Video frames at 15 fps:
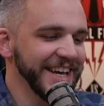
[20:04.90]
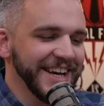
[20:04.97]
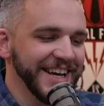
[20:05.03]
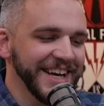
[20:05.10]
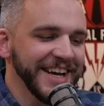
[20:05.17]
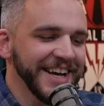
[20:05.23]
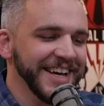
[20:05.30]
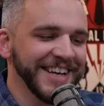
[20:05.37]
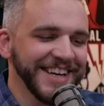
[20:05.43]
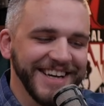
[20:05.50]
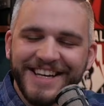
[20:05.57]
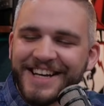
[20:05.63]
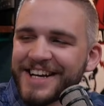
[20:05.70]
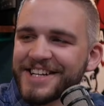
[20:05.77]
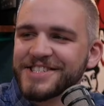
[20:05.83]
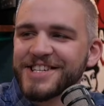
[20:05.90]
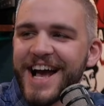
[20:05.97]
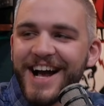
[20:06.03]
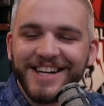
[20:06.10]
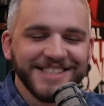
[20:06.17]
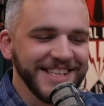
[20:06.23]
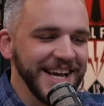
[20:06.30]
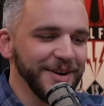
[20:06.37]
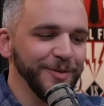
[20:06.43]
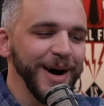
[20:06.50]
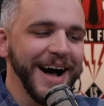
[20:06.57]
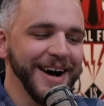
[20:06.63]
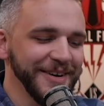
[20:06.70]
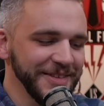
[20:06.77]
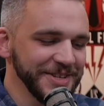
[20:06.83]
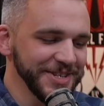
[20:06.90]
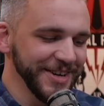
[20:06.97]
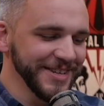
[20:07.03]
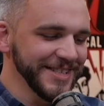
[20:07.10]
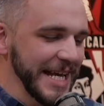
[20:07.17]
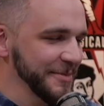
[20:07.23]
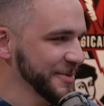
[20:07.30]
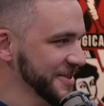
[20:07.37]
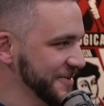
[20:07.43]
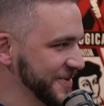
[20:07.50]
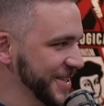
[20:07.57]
fact, I've never, I've never seen a. Like, wow, the turn. I've never